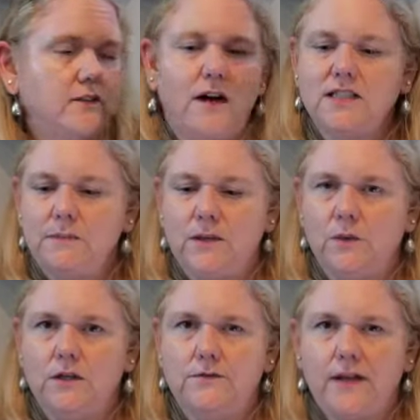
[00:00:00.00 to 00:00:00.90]
There has to be a
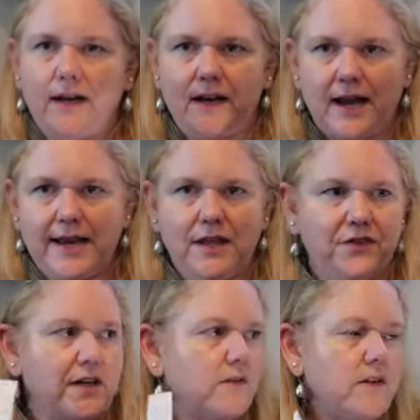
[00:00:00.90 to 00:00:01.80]
word for that. I can't
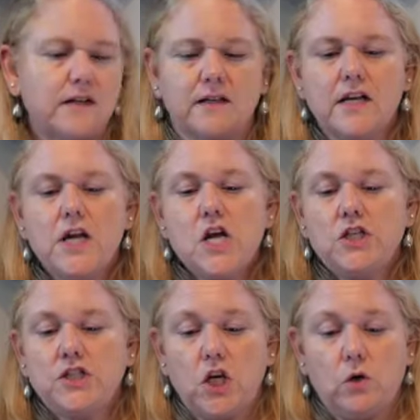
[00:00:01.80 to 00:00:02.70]
think of it.
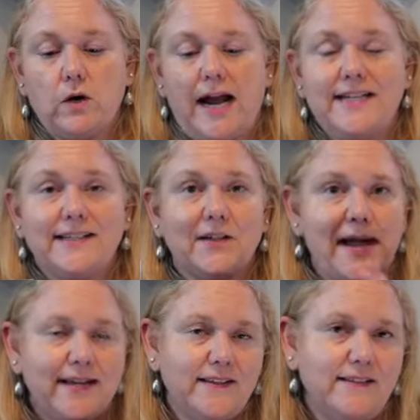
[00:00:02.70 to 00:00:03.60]
So I did
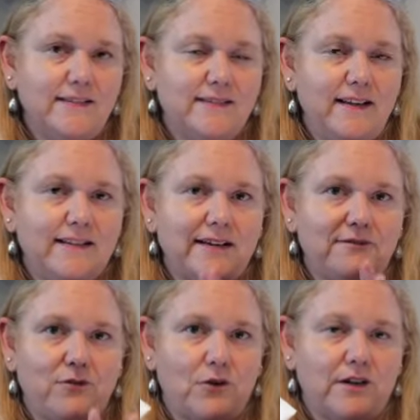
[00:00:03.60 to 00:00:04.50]
like this,
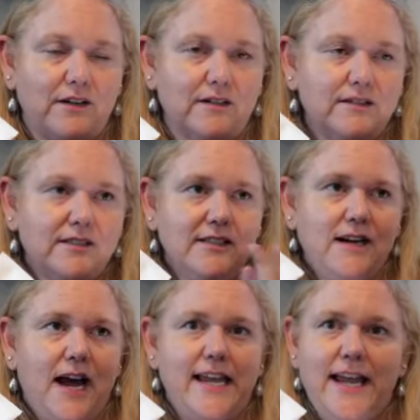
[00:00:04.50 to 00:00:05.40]
except for
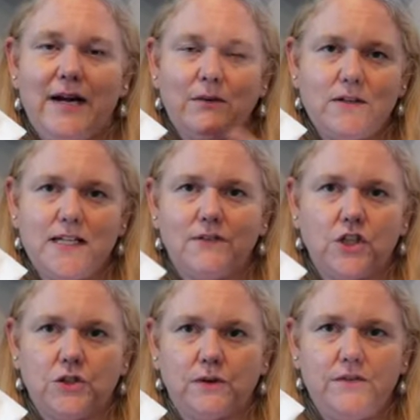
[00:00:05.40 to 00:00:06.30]
I can't really give a
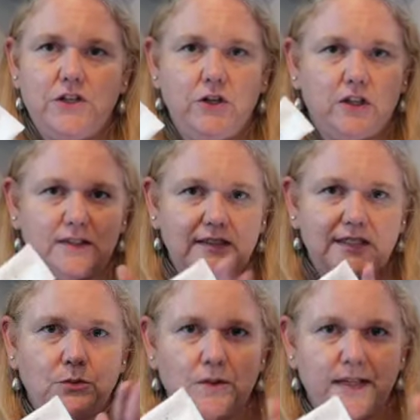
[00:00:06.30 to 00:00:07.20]
good review because
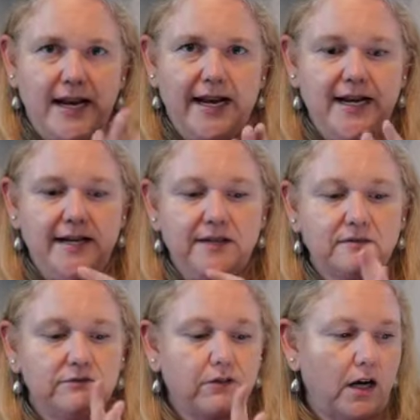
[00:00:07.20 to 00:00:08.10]
this was a
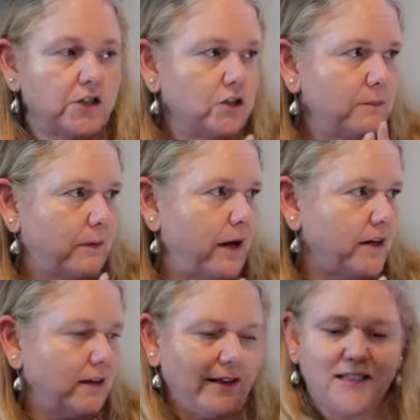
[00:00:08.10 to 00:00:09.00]
fraudulent
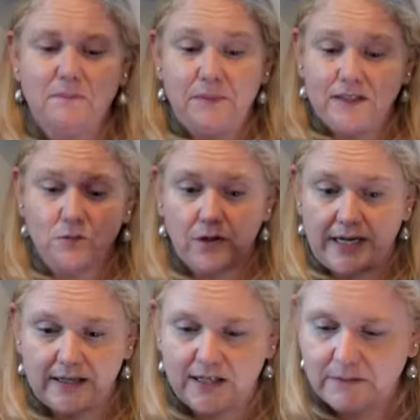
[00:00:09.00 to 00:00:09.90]
product. That's the best word I
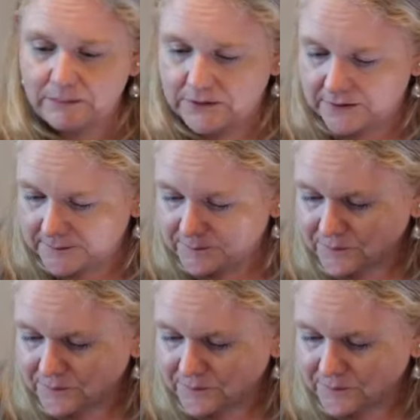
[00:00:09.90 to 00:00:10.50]
can come up with.